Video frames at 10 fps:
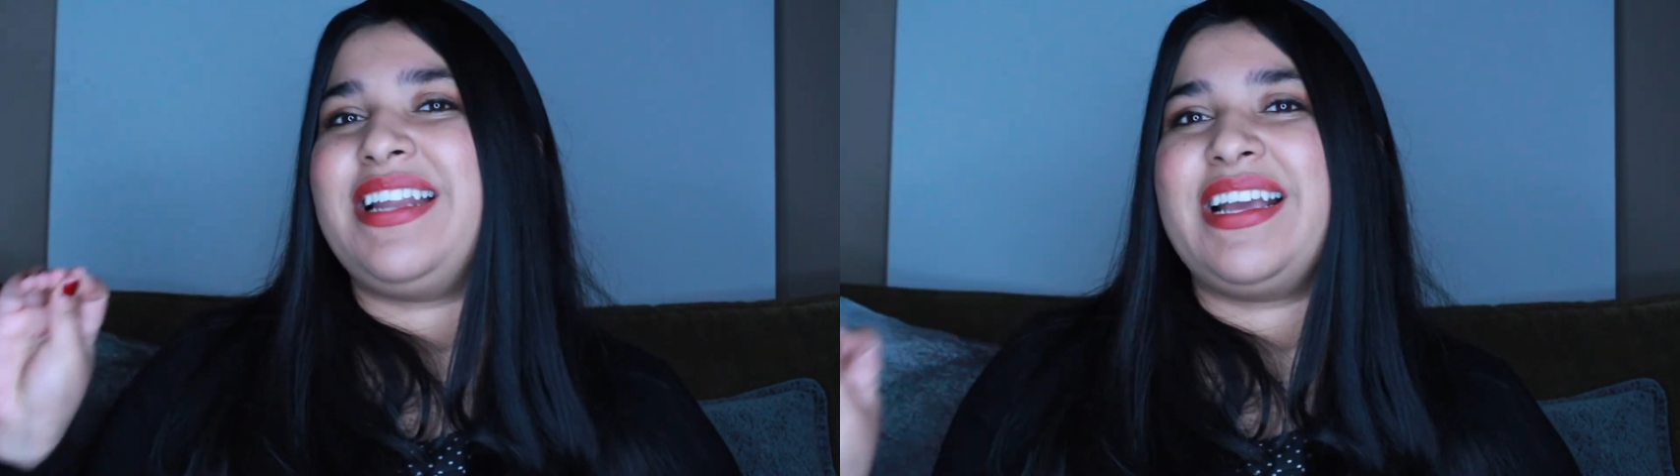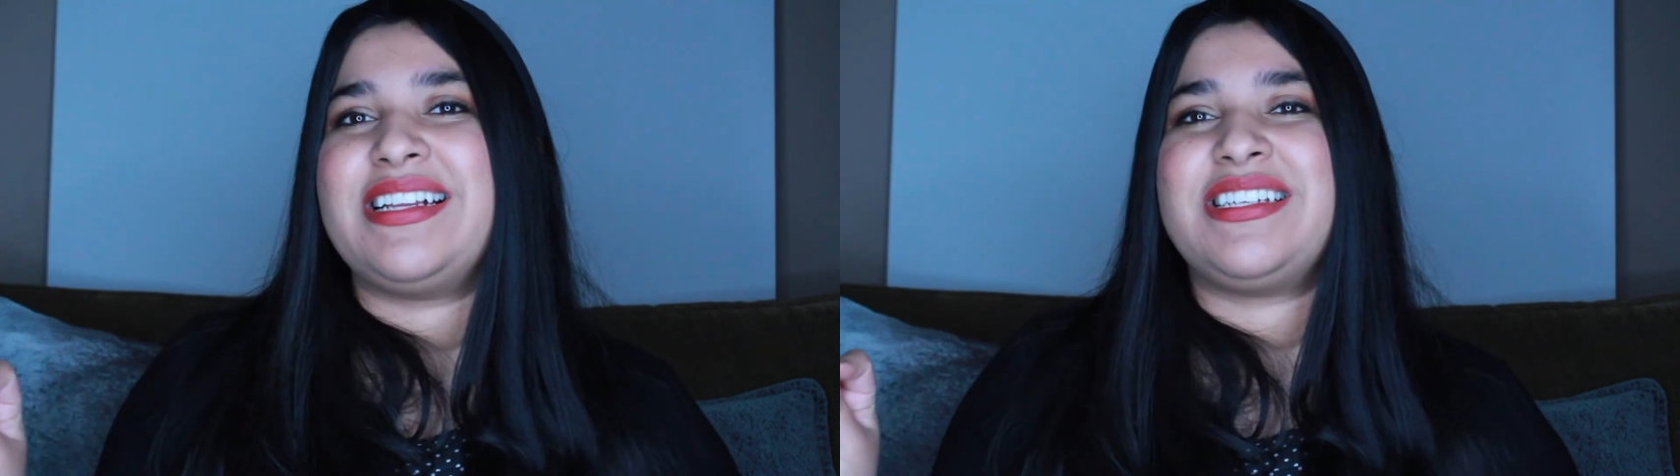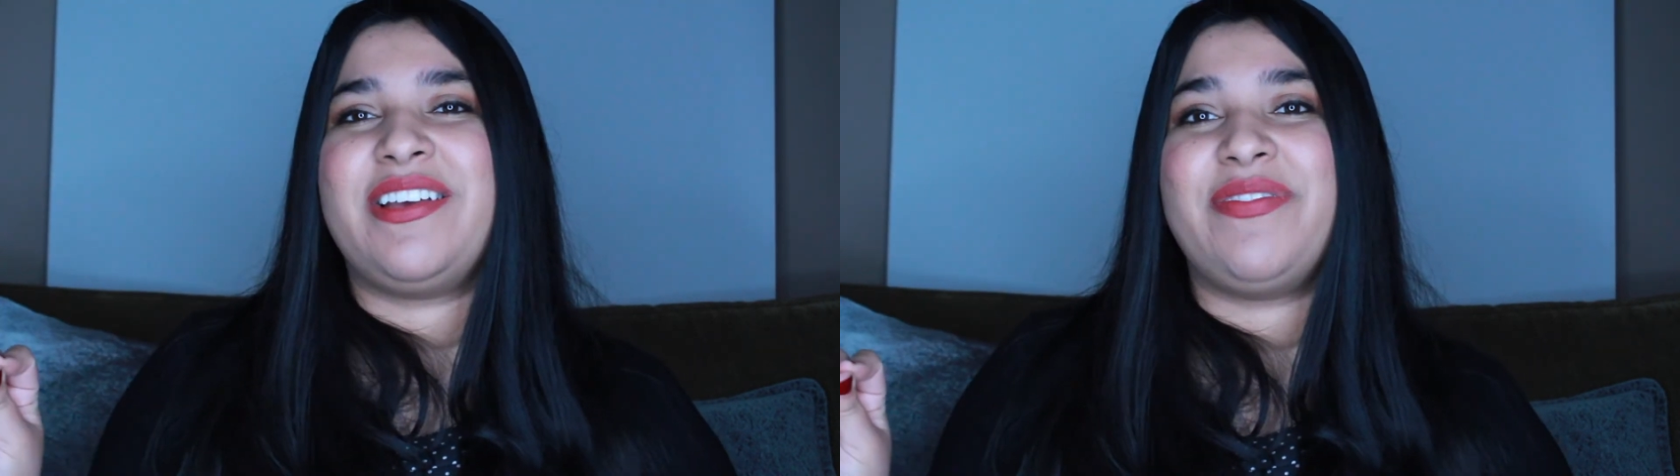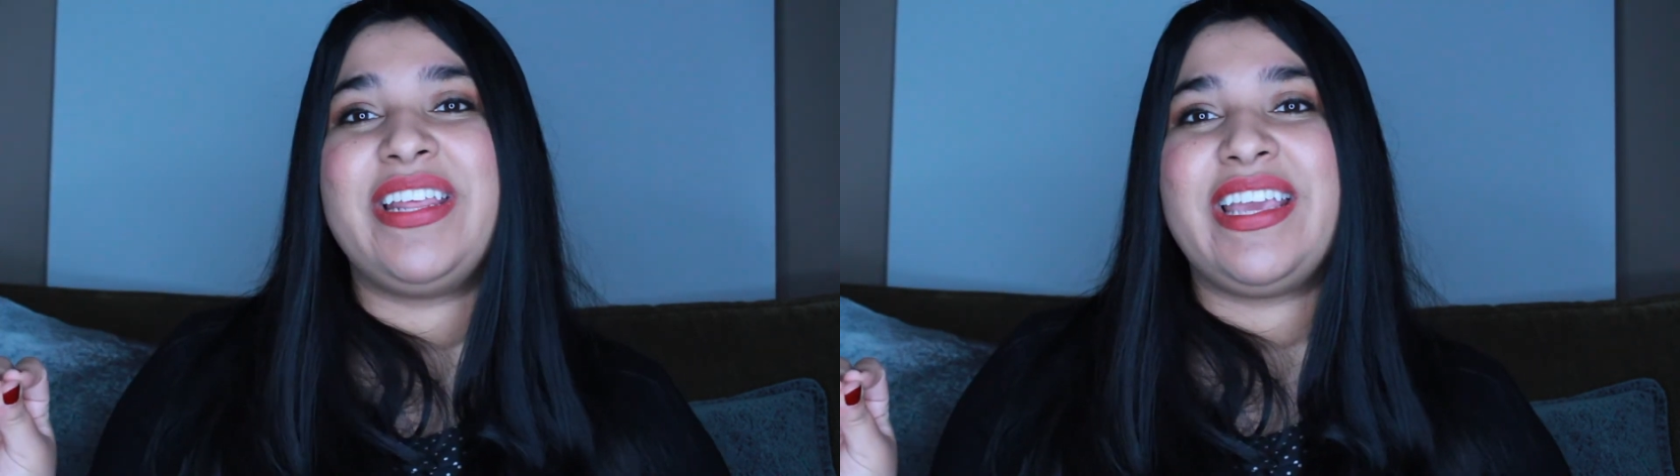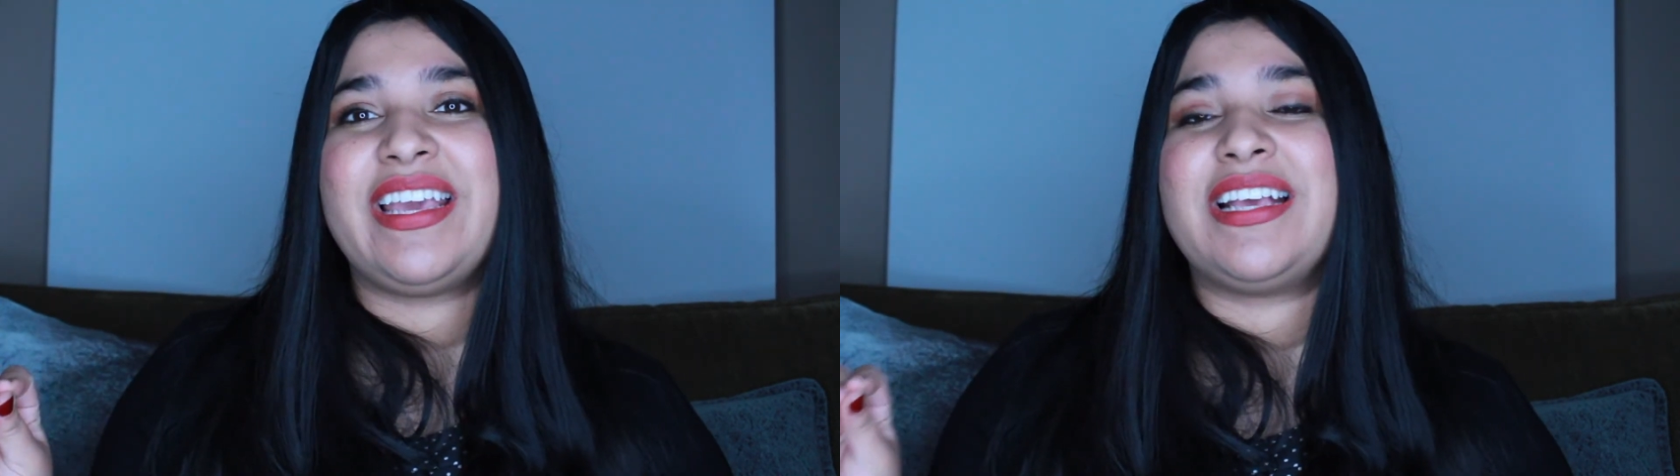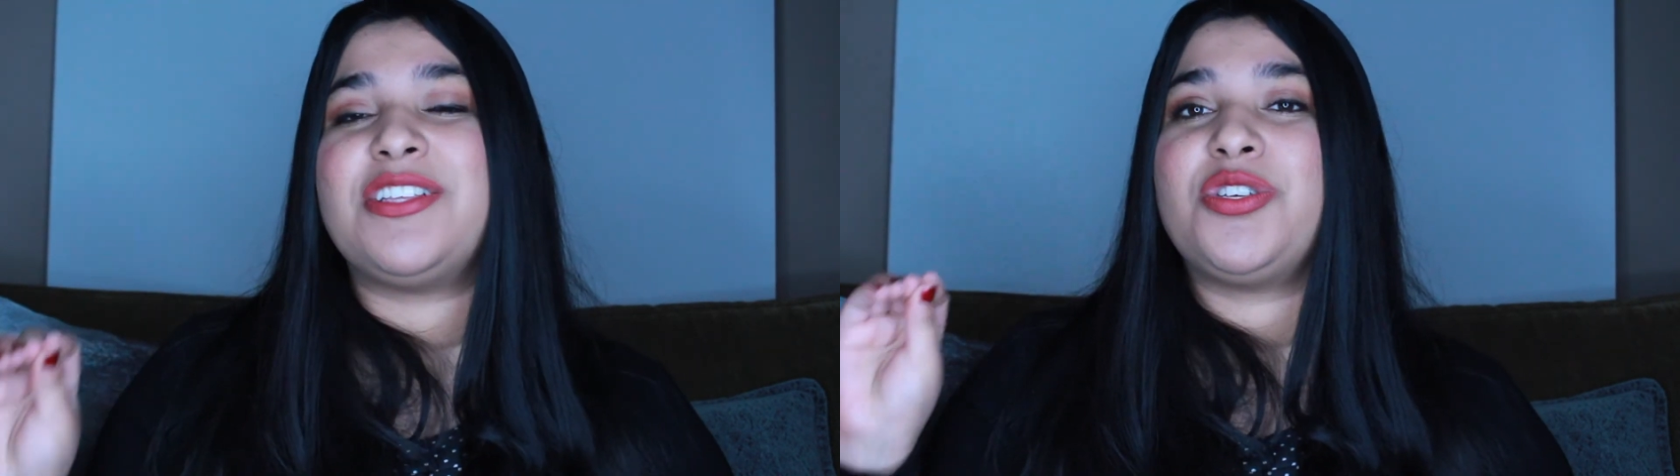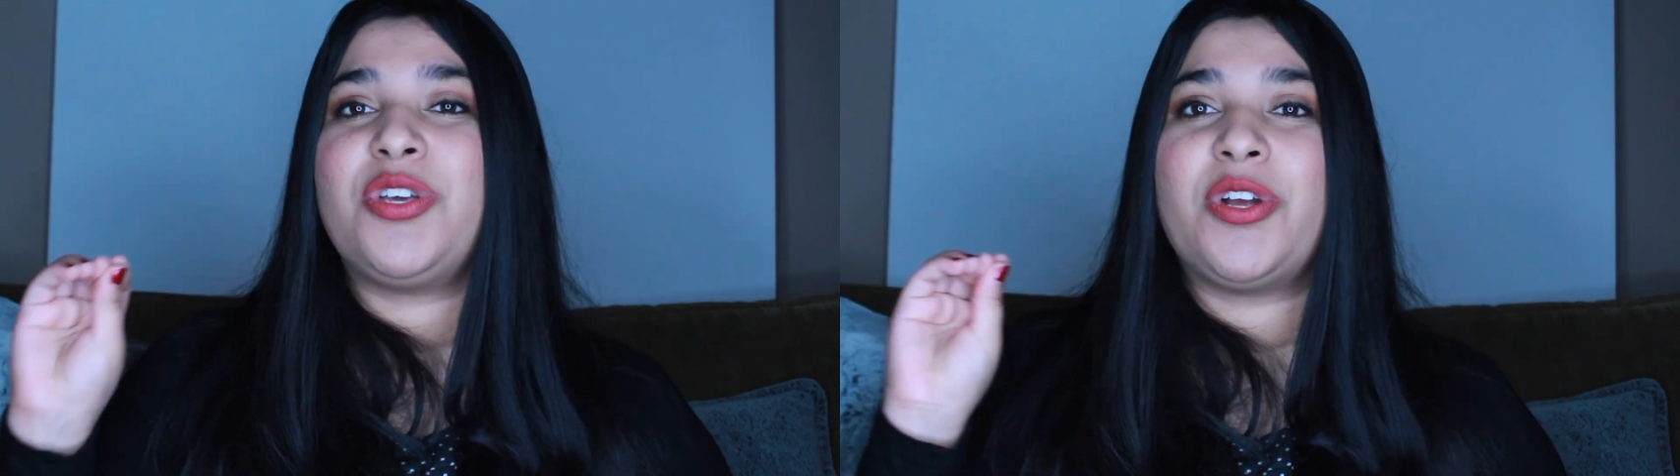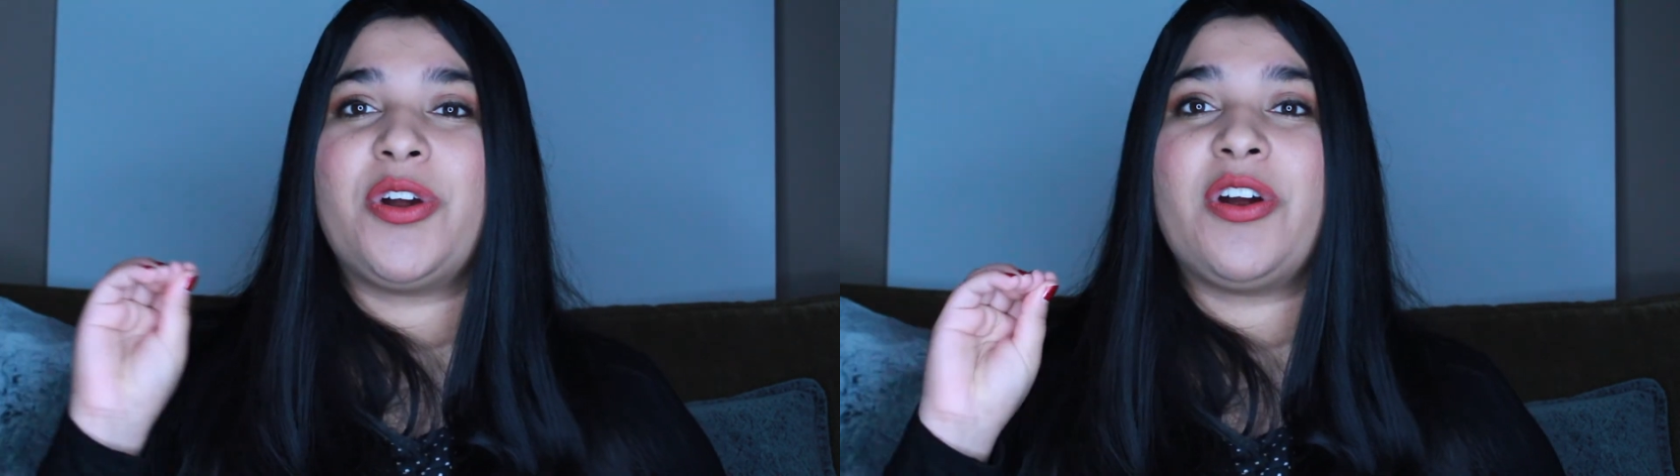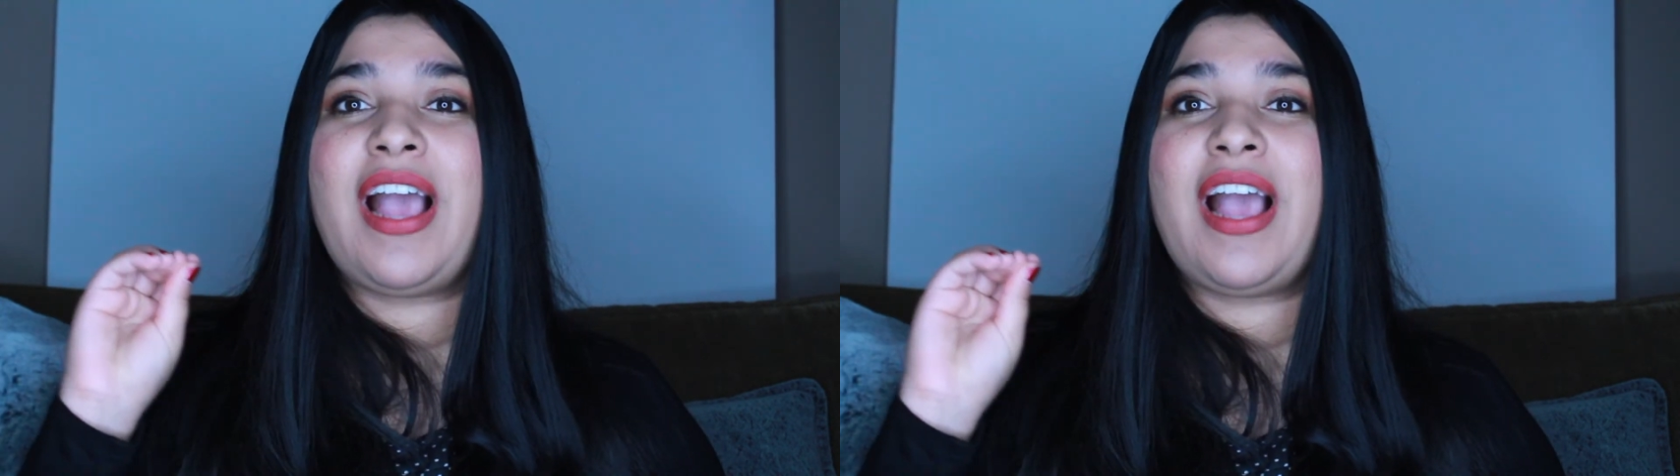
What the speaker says: negativity into your